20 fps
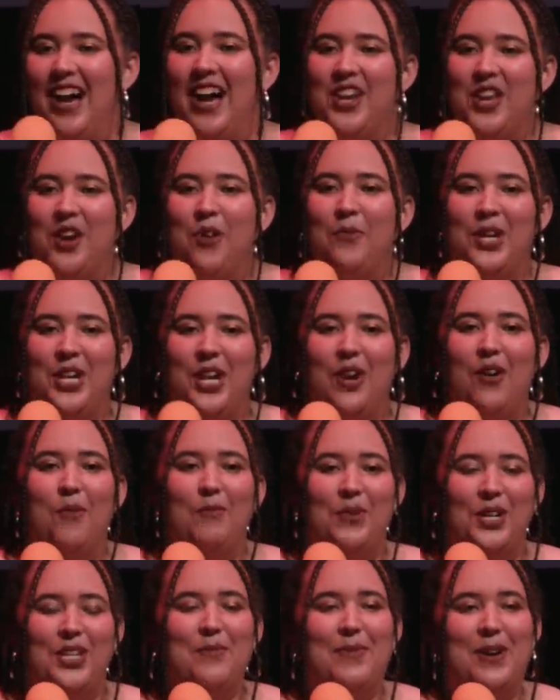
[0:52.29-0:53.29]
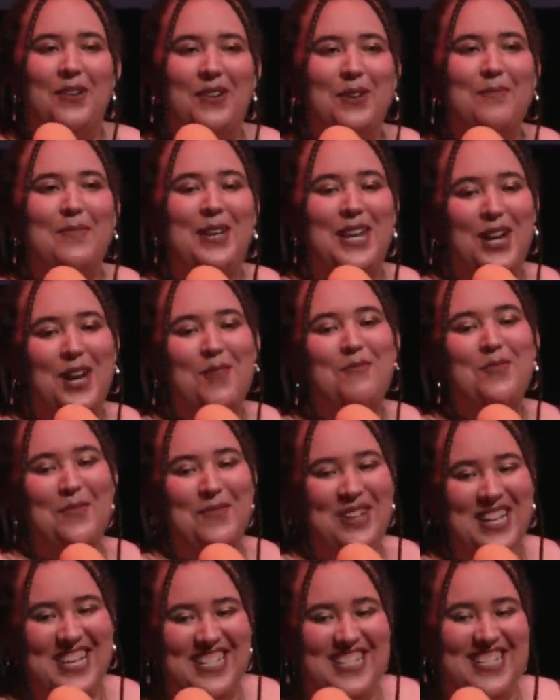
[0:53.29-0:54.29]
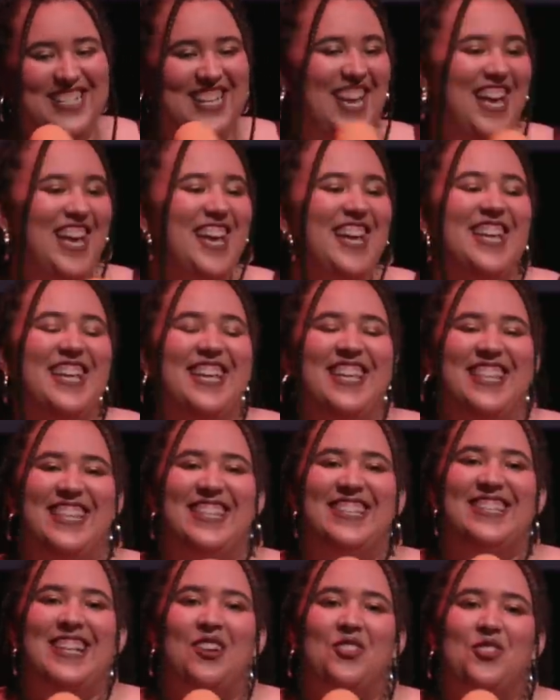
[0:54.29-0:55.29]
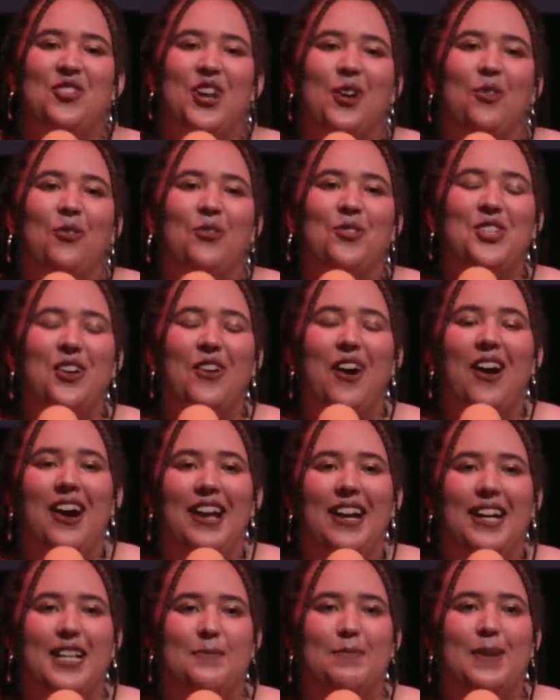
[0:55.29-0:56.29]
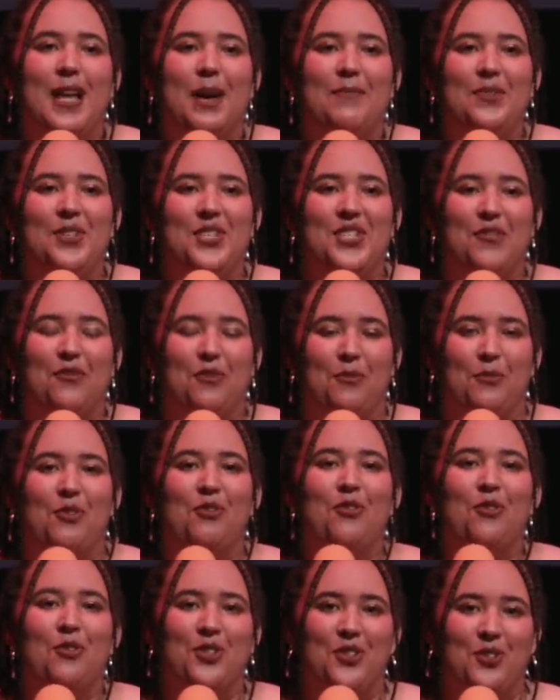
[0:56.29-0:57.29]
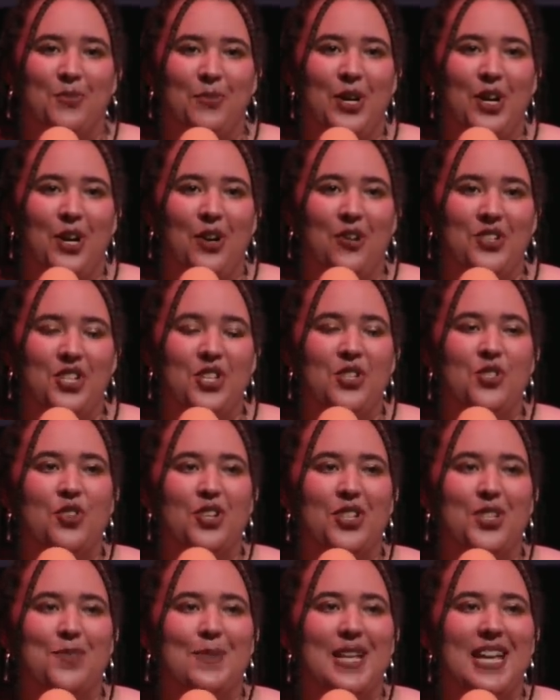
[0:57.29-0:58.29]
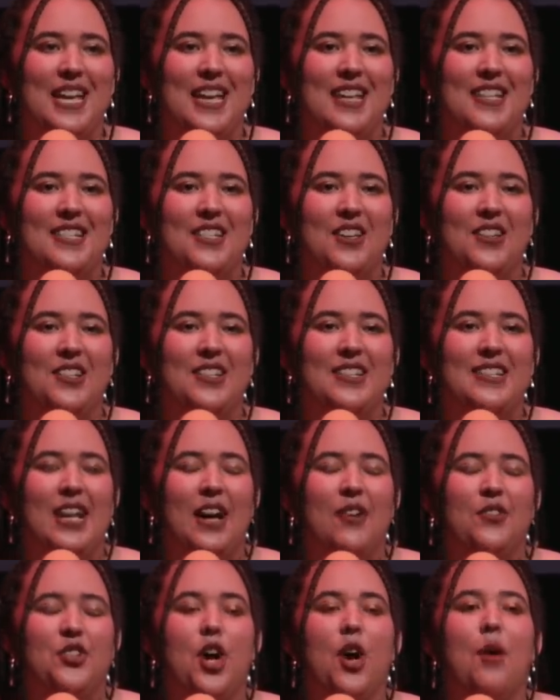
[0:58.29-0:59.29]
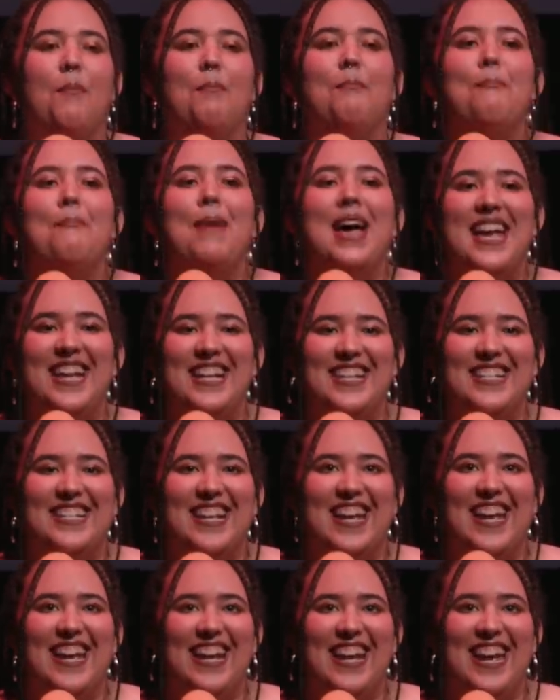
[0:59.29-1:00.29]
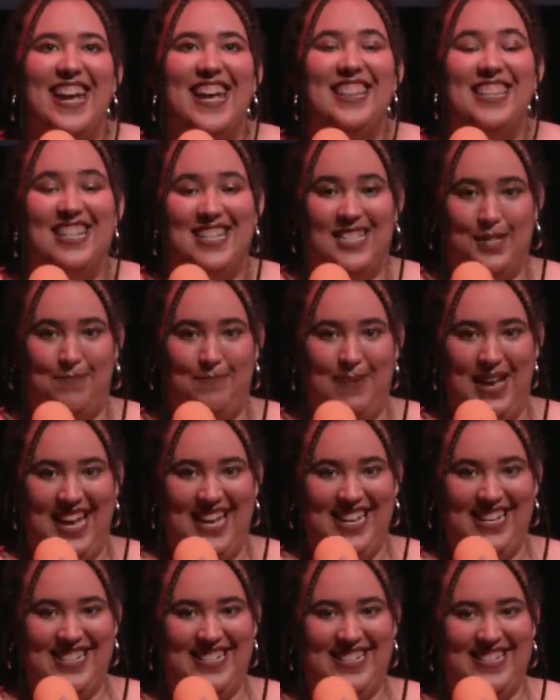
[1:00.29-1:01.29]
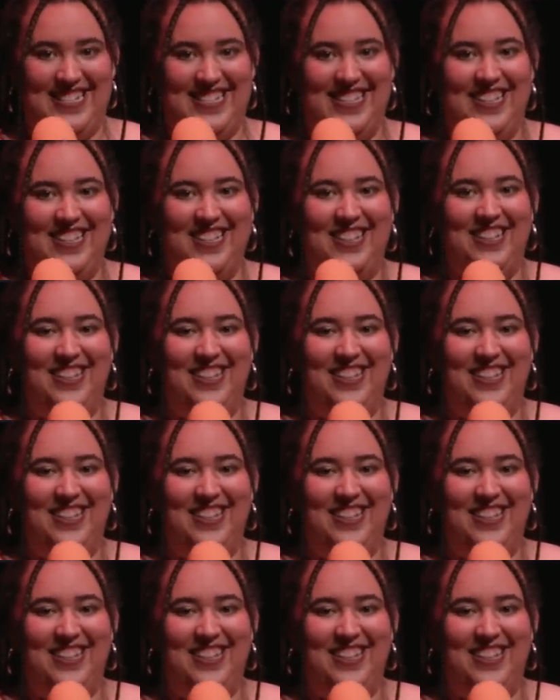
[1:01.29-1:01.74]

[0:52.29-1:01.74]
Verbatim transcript: I know, I know, I'll bring them out in a minute, I promise. The soundtrack also highlights black music from across the world, and trust me, it is going to sound amazing in this space.